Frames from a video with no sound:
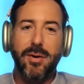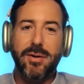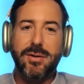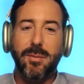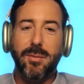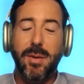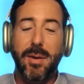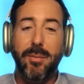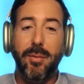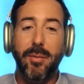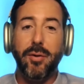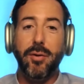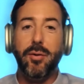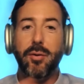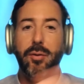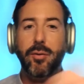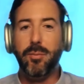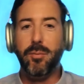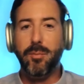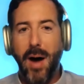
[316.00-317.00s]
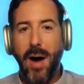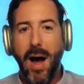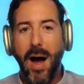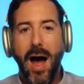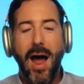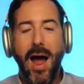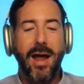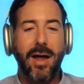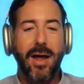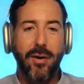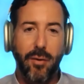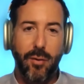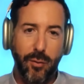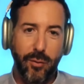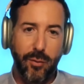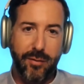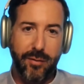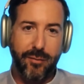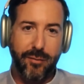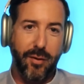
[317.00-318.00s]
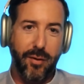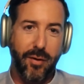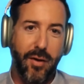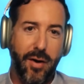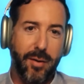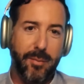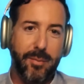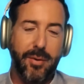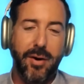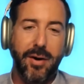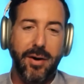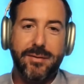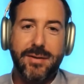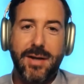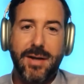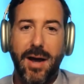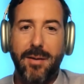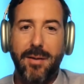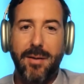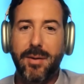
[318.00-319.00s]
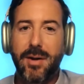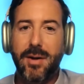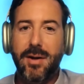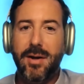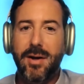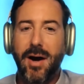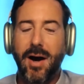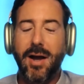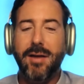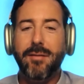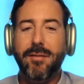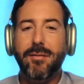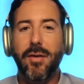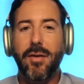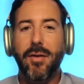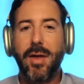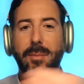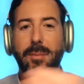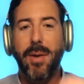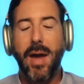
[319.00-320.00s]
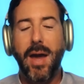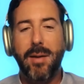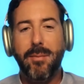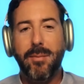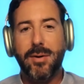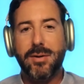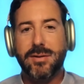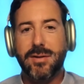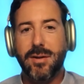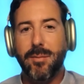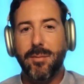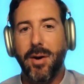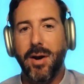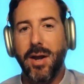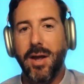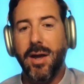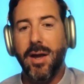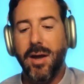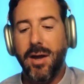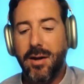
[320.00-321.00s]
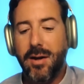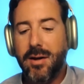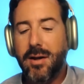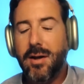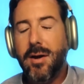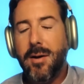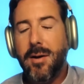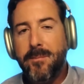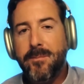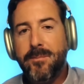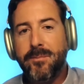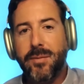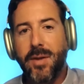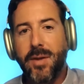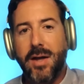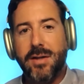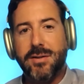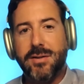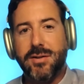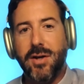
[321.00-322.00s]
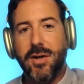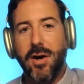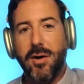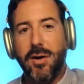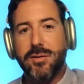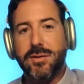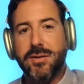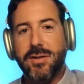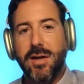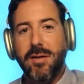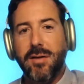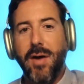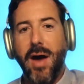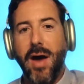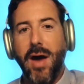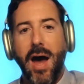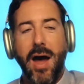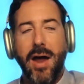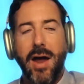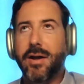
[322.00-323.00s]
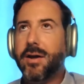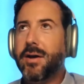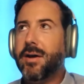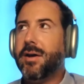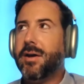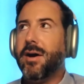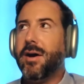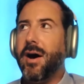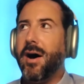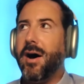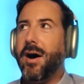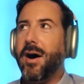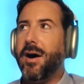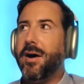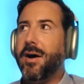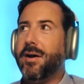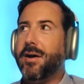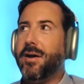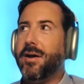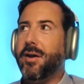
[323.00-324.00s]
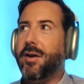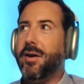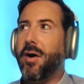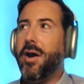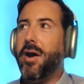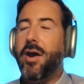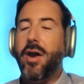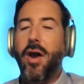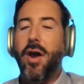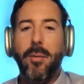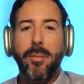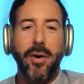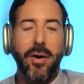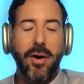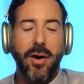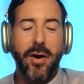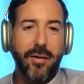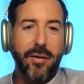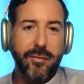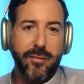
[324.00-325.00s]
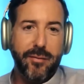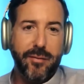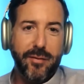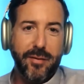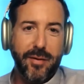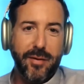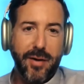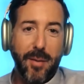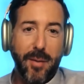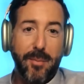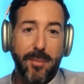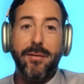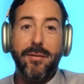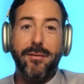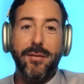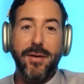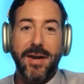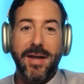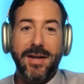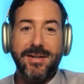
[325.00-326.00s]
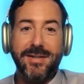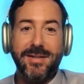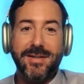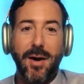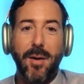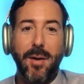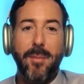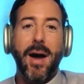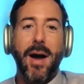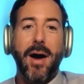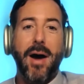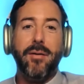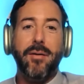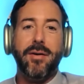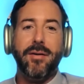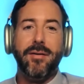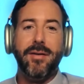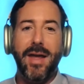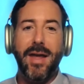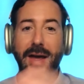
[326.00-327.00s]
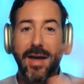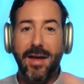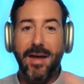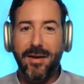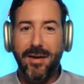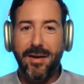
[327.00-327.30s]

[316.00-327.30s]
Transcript: as opposed to people who buy and hold it for a long period of time, even though they pay most of the money in. And so Steve had, a number of epiphanies about,